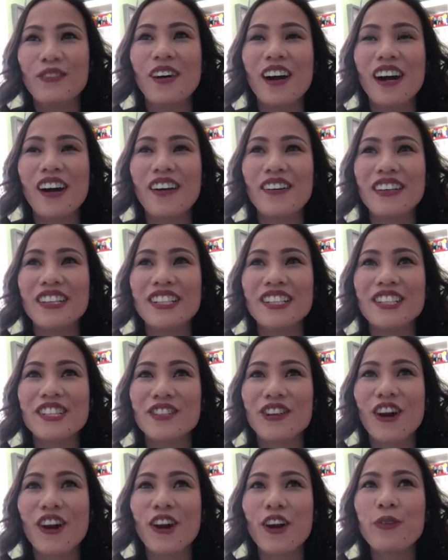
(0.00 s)
Well, it
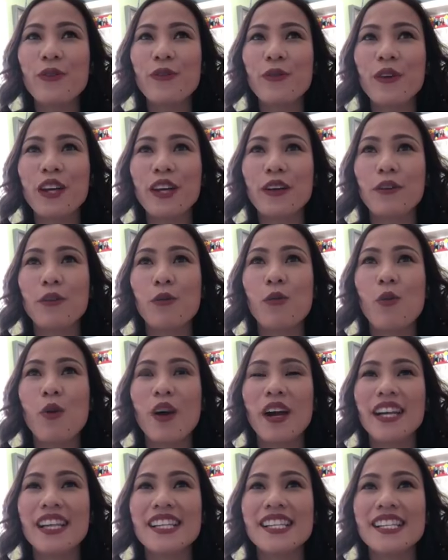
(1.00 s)
start with
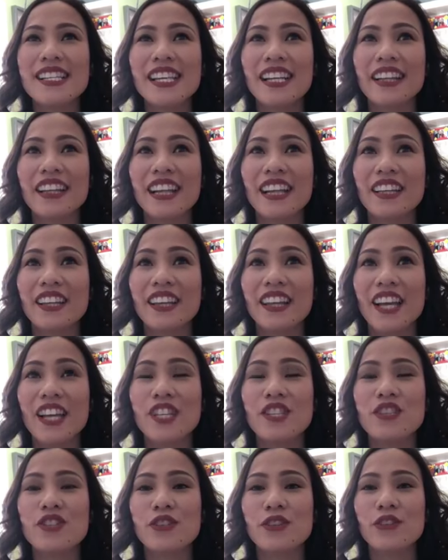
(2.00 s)
what is it that
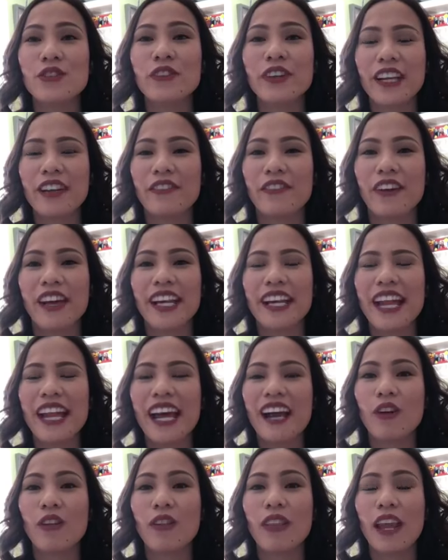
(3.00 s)
they doing right
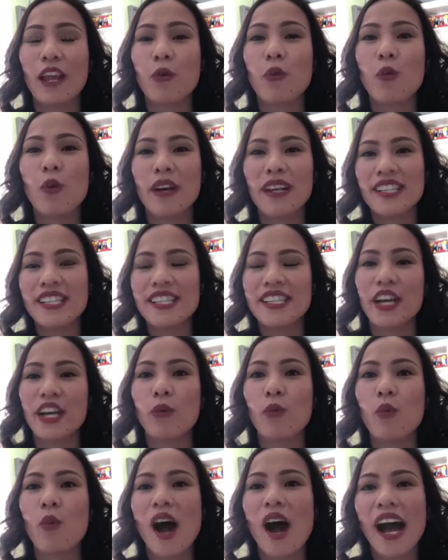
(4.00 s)
now? Like what is
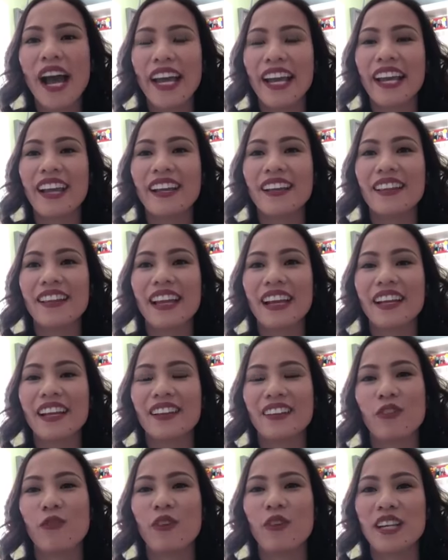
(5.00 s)
their why? Like
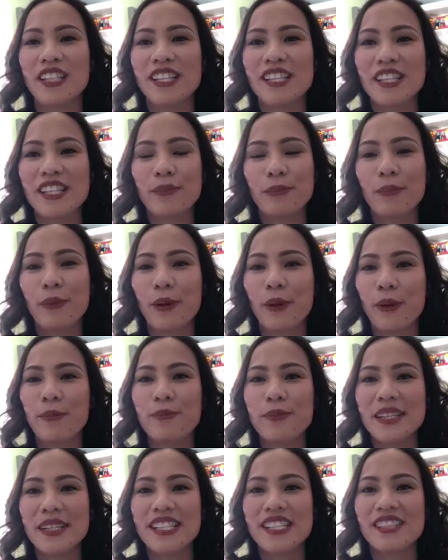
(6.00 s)
what is their
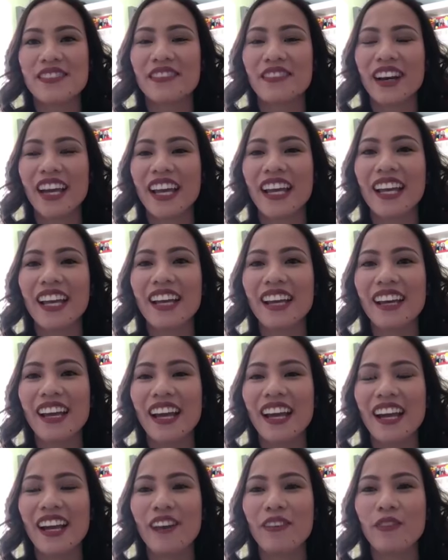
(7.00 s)
purpose, right?
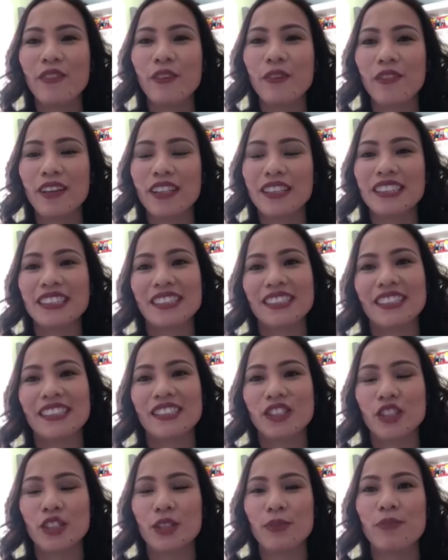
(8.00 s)
Yeah. Everyone
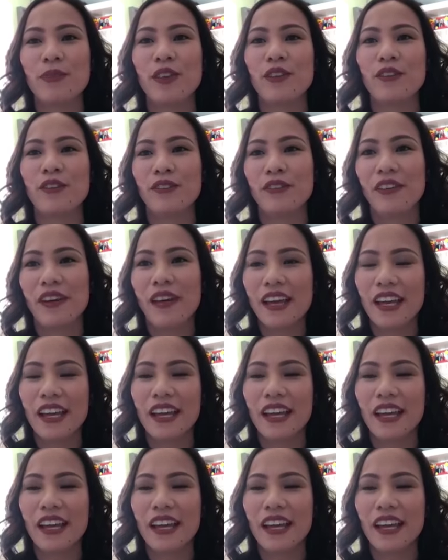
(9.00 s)
should be